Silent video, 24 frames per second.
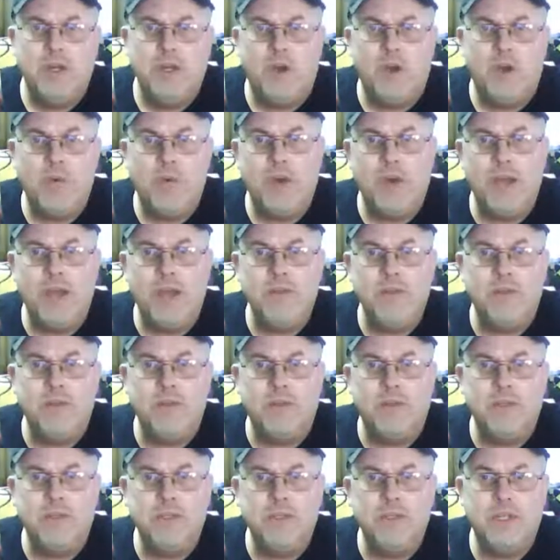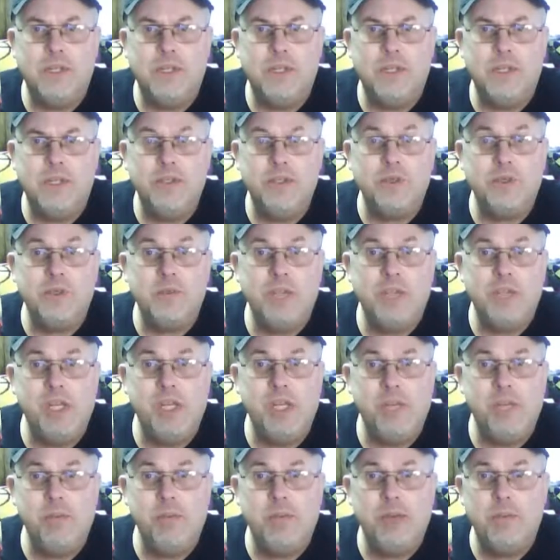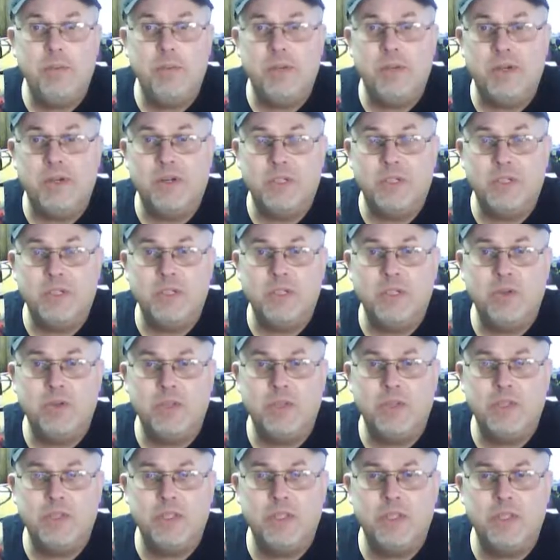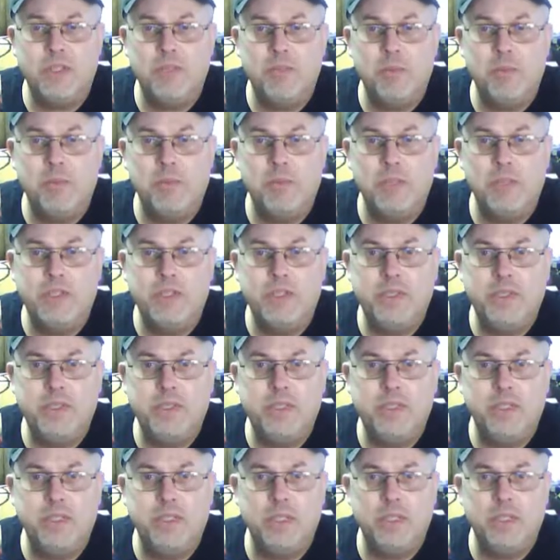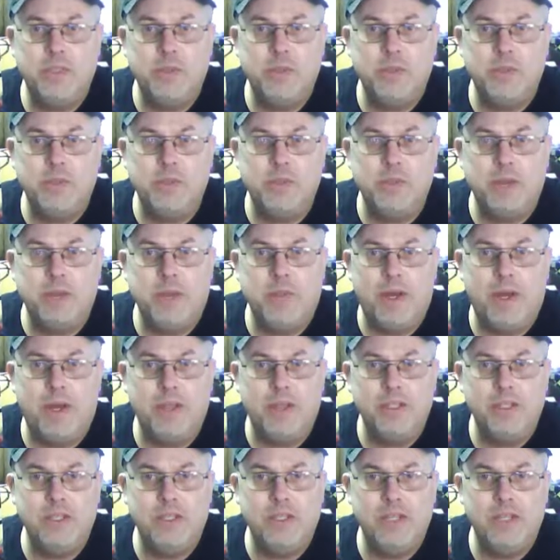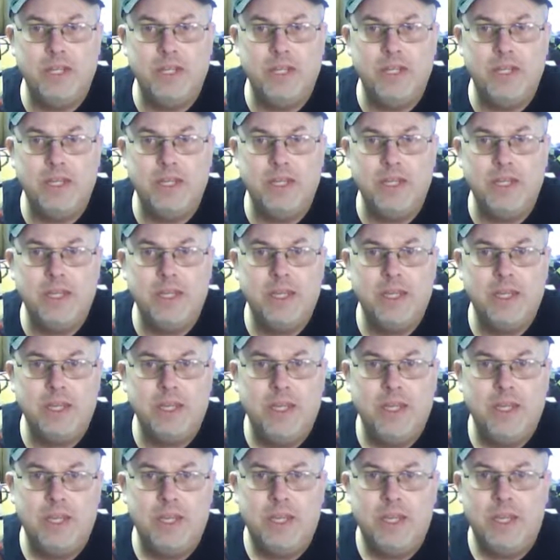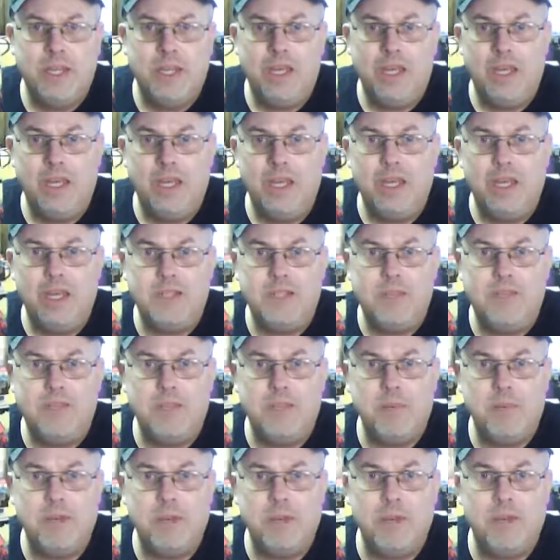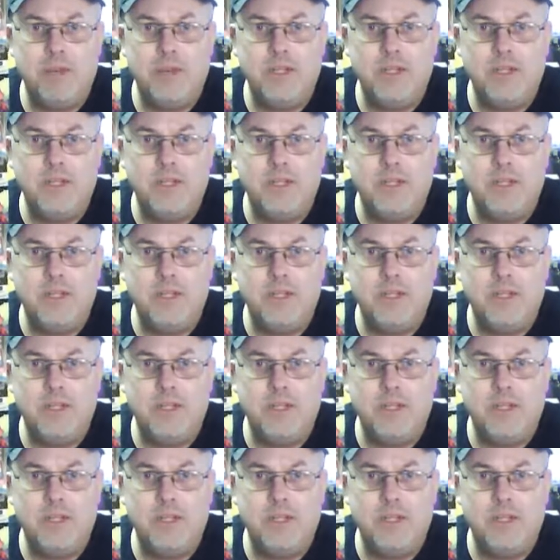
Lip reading: arrival. This was an eBay purchase, so I sent them a message, and they were apologetic. And somehow